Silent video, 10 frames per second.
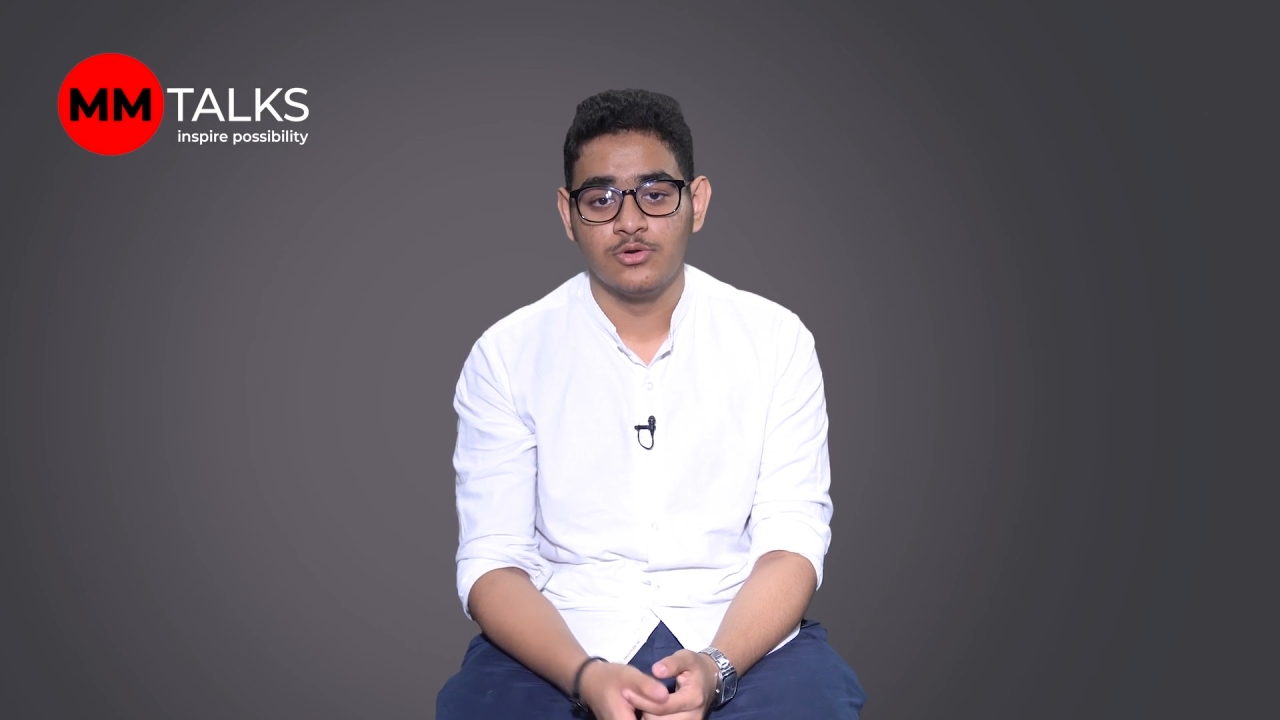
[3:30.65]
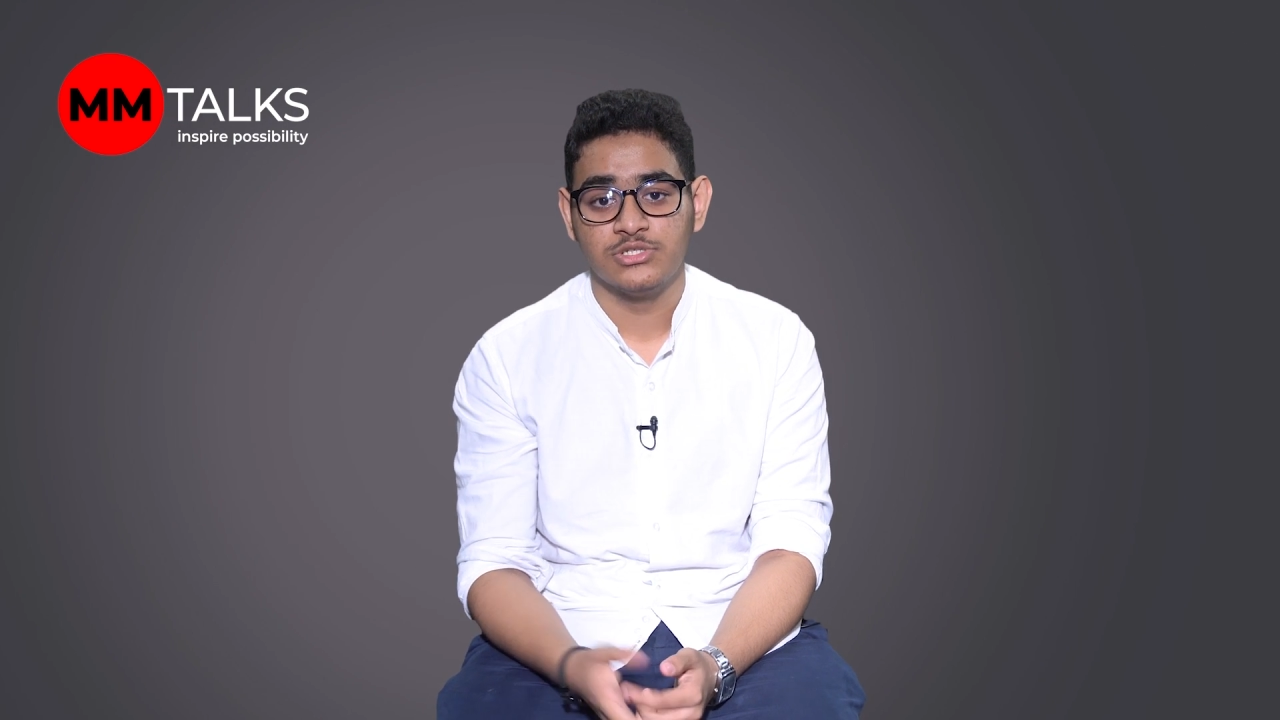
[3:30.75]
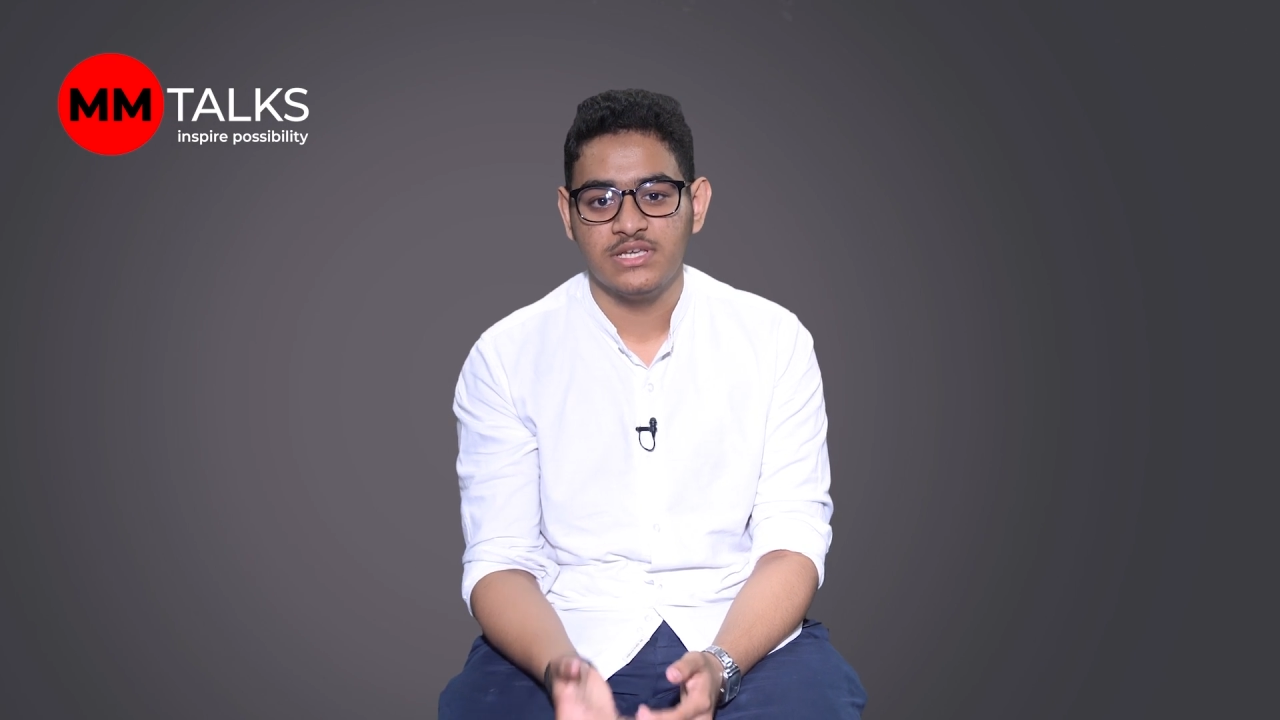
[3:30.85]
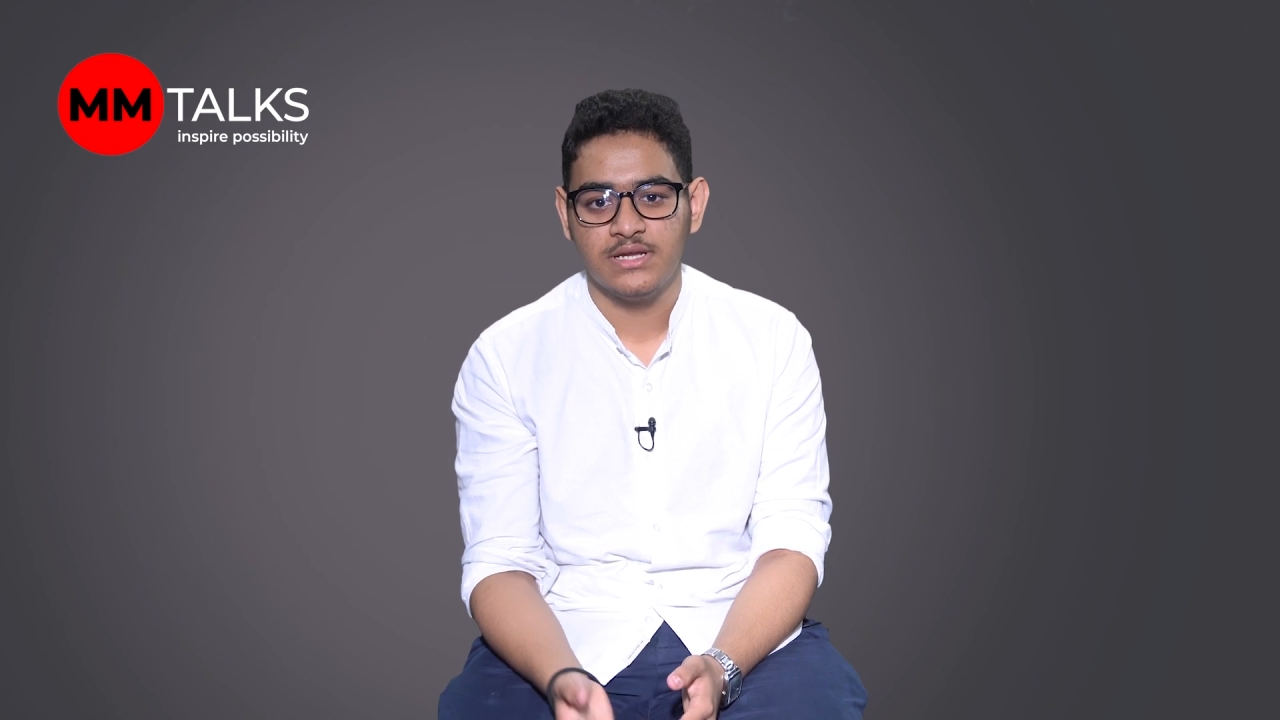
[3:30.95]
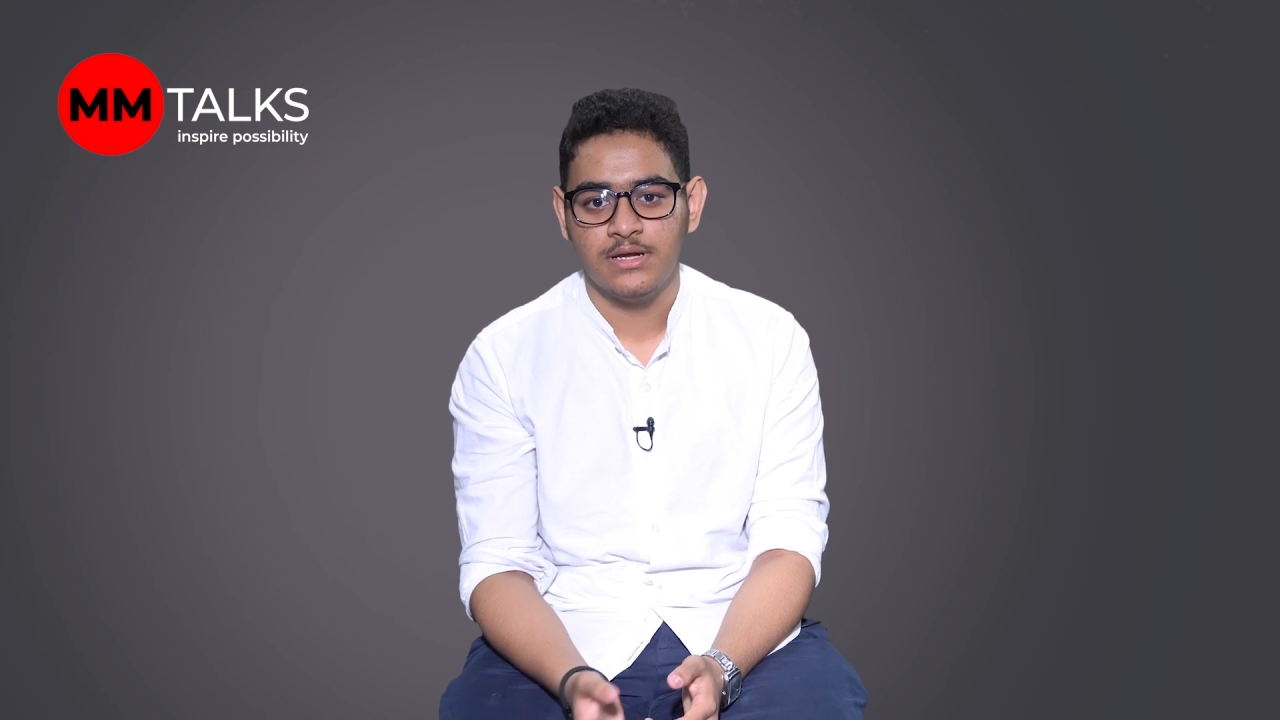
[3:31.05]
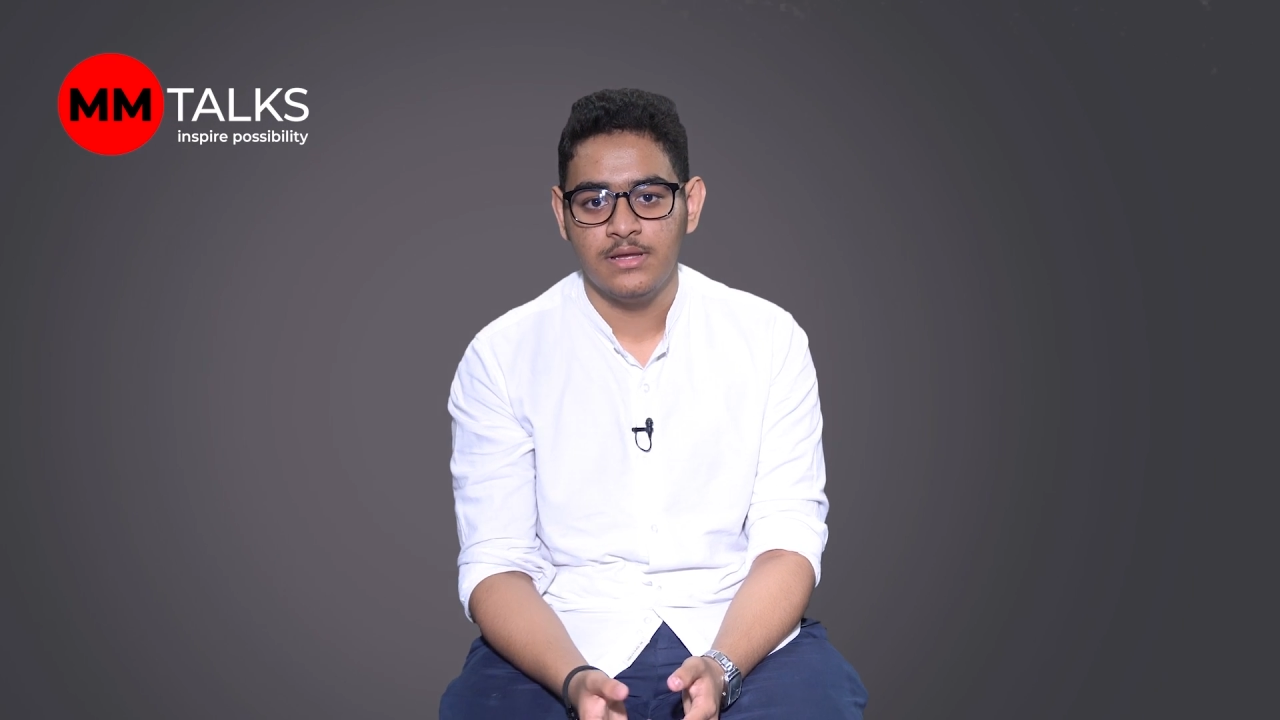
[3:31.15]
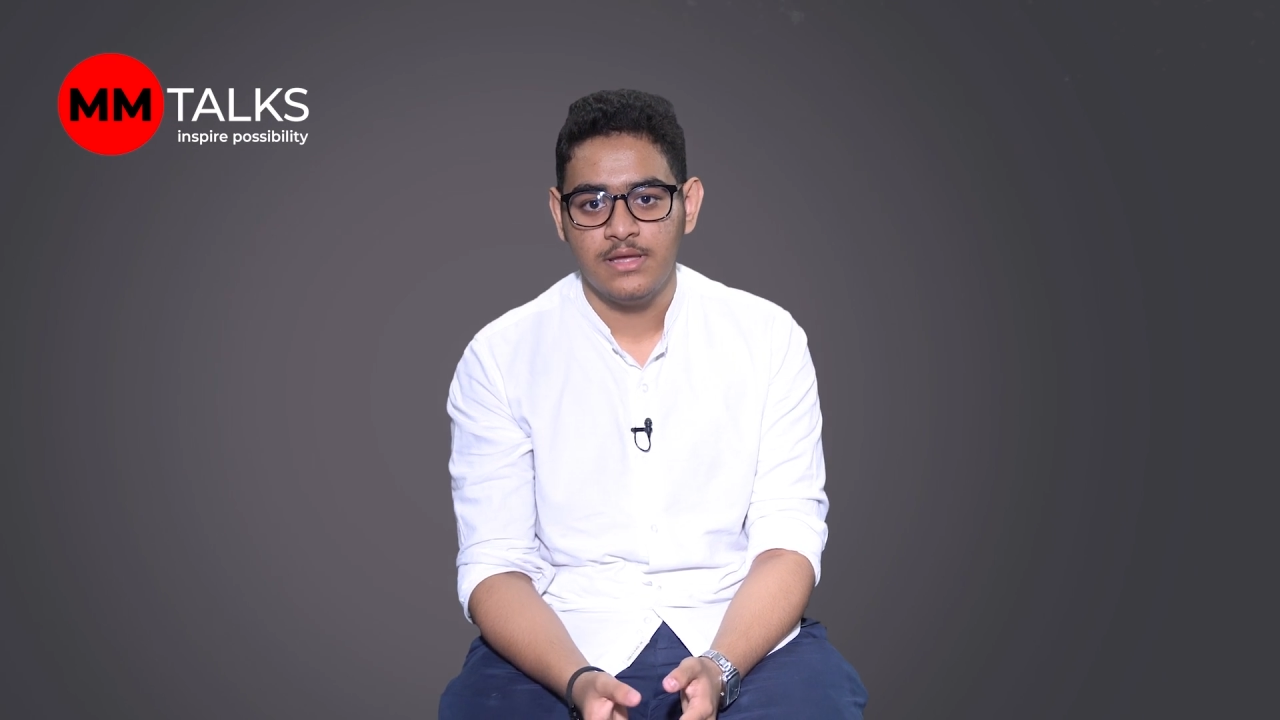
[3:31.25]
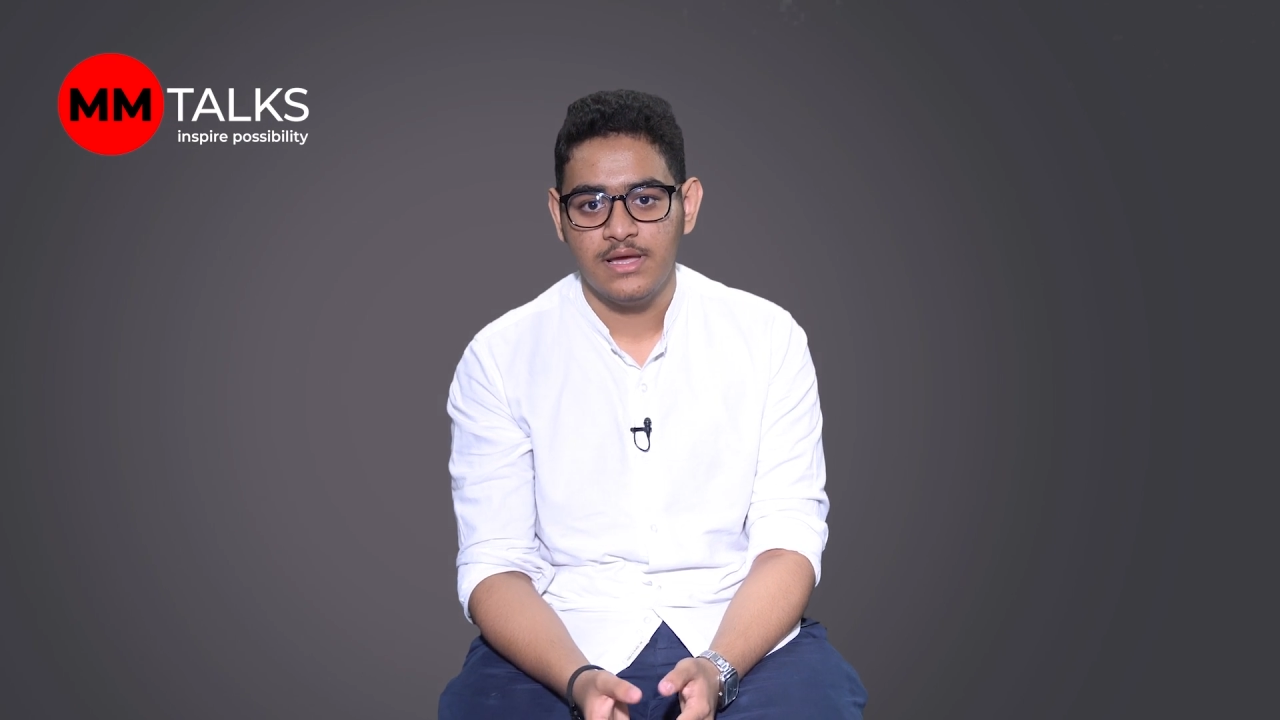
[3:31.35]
Coursera,